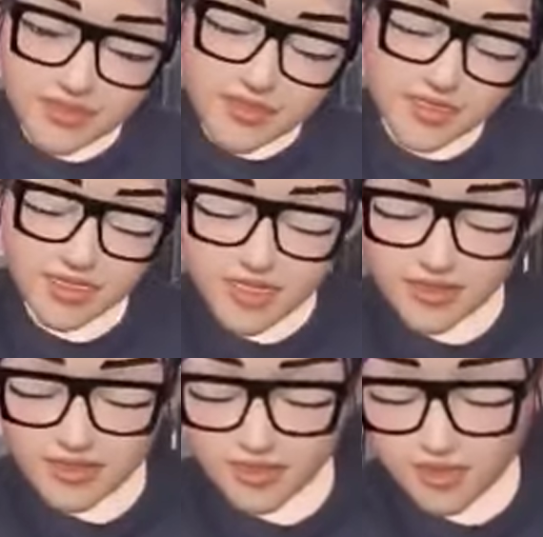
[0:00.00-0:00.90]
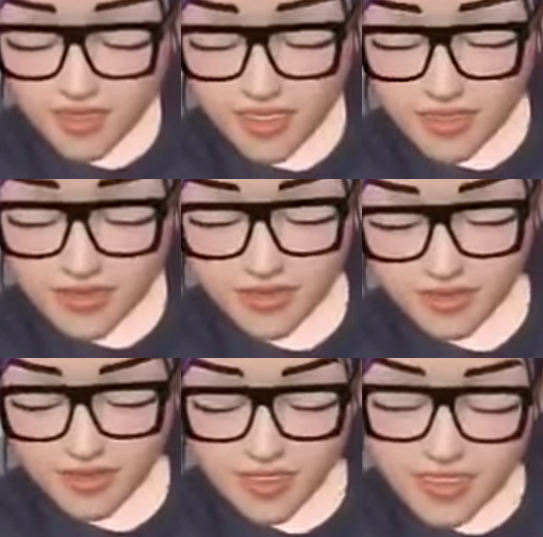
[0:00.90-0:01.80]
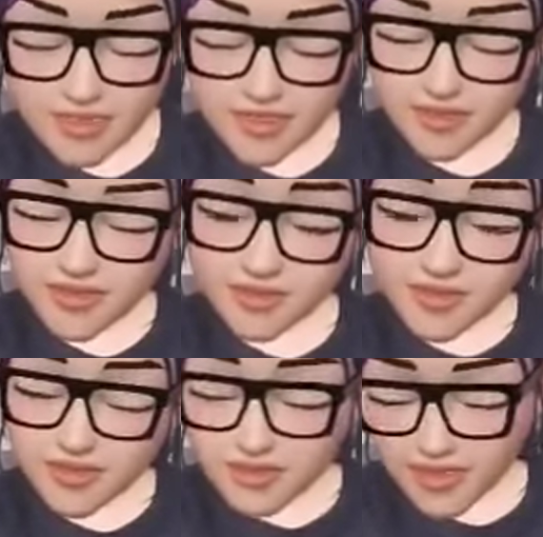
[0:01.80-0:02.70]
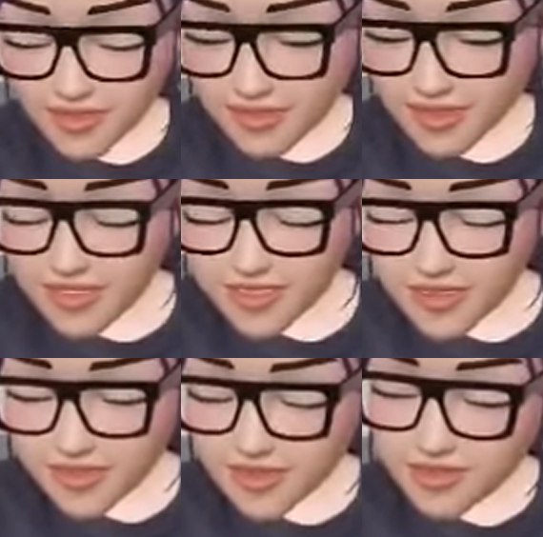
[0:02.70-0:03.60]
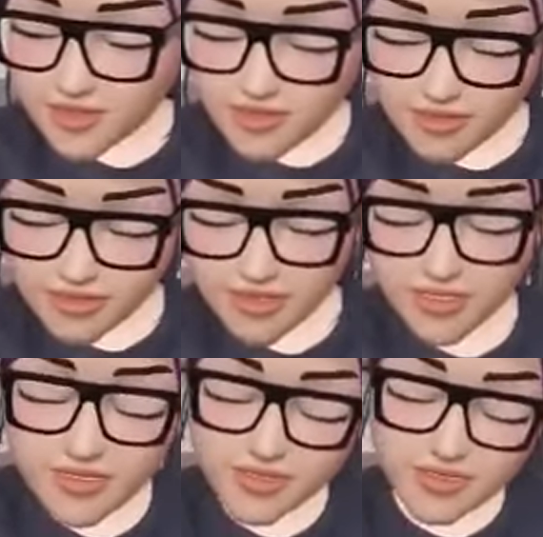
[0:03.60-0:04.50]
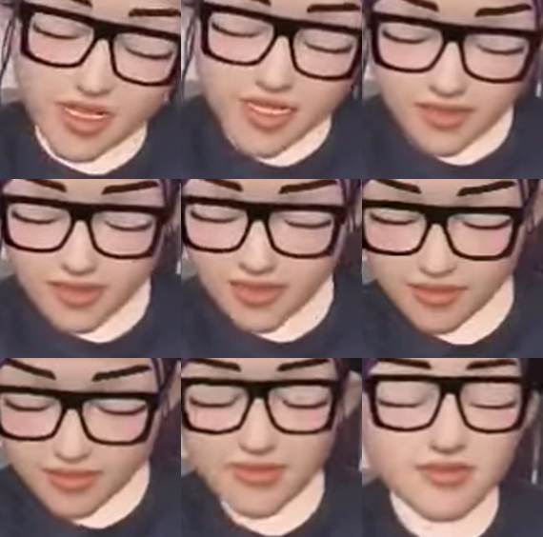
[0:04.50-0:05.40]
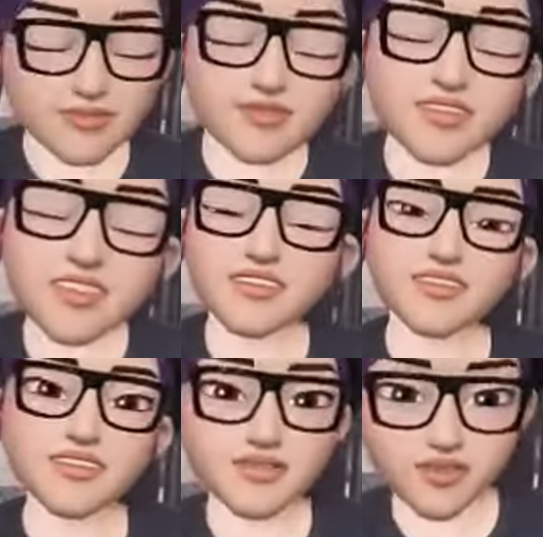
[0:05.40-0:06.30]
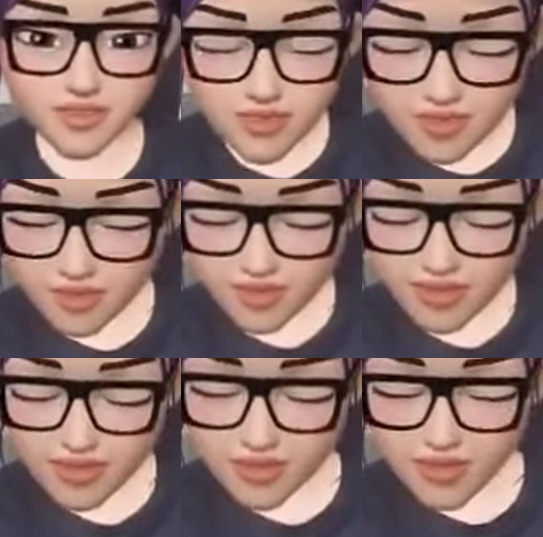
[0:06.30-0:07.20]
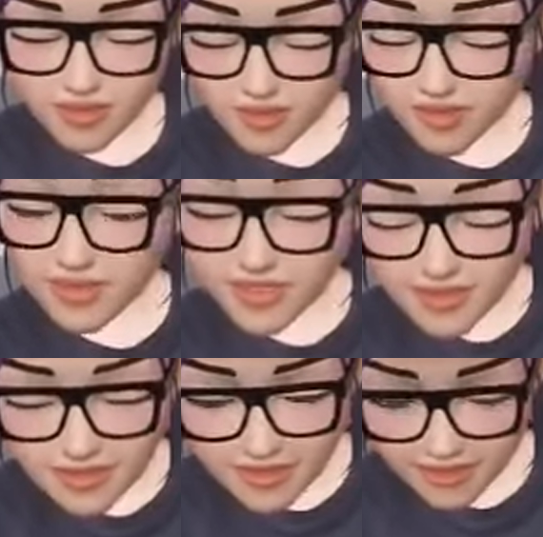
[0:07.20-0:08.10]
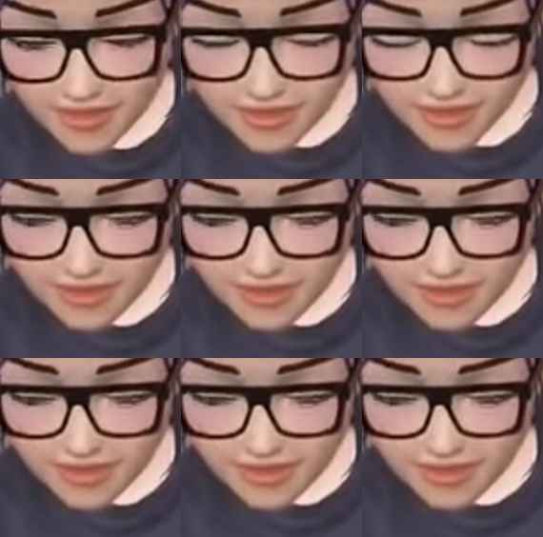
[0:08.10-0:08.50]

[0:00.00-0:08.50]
to 1908, we have another man named Rutherford. Now he came in and he introduced what became known as the planetary model.